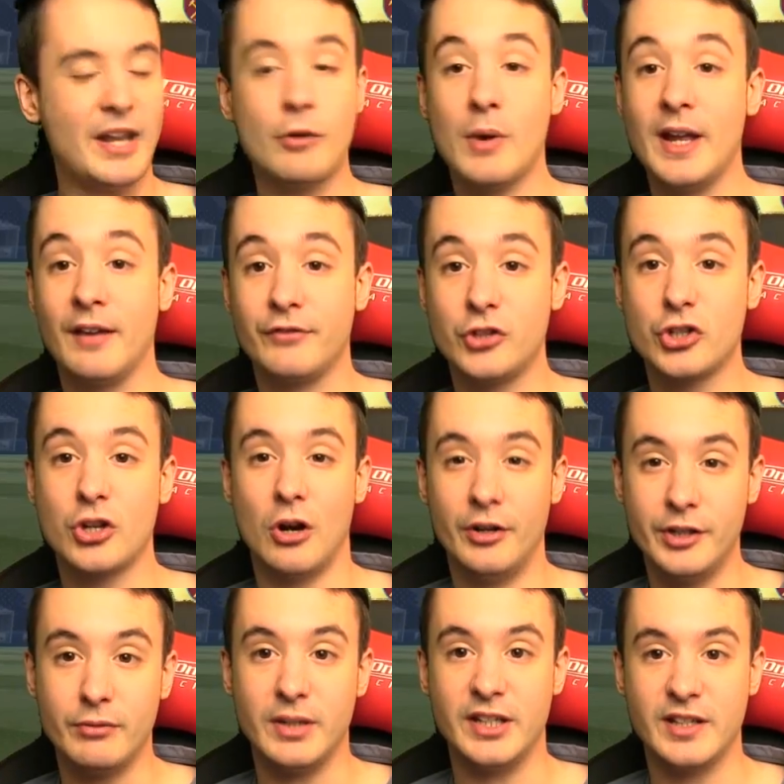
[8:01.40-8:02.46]
By the way, I've just got
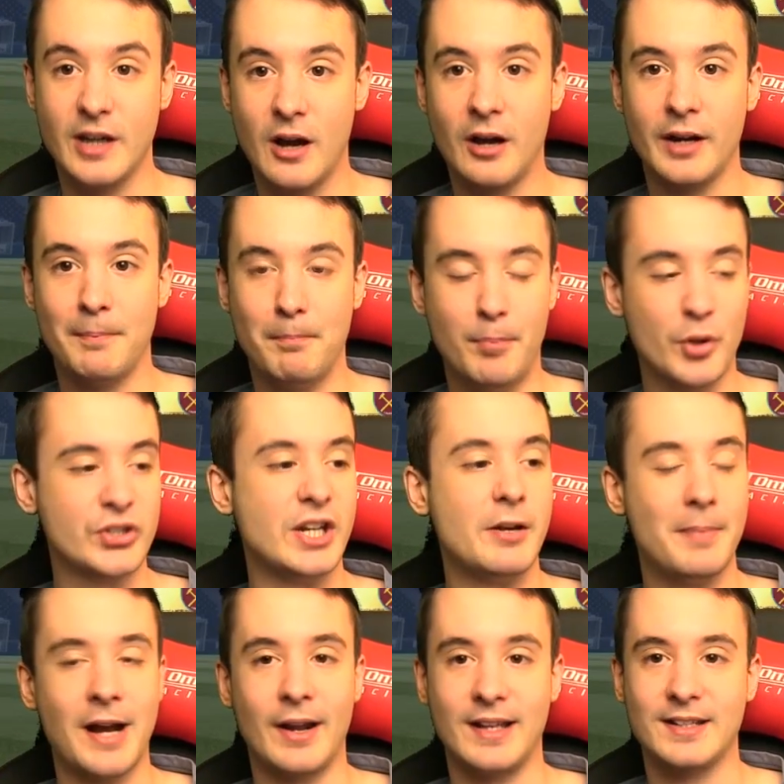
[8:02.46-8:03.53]
a new guitar and I'm buzzing
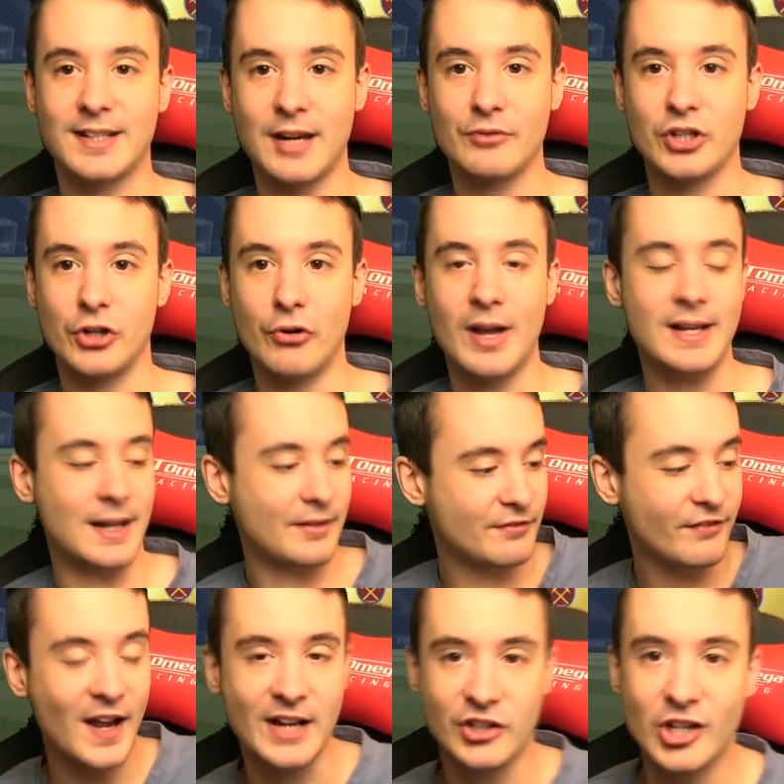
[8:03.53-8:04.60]
about it. It sounds great. In
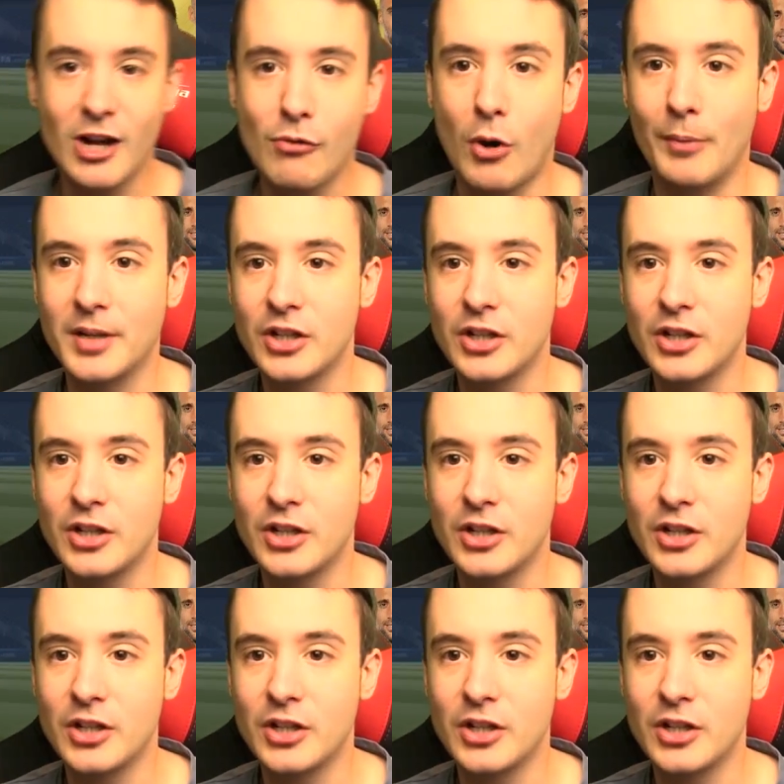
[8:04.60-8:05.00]
fact, you know what?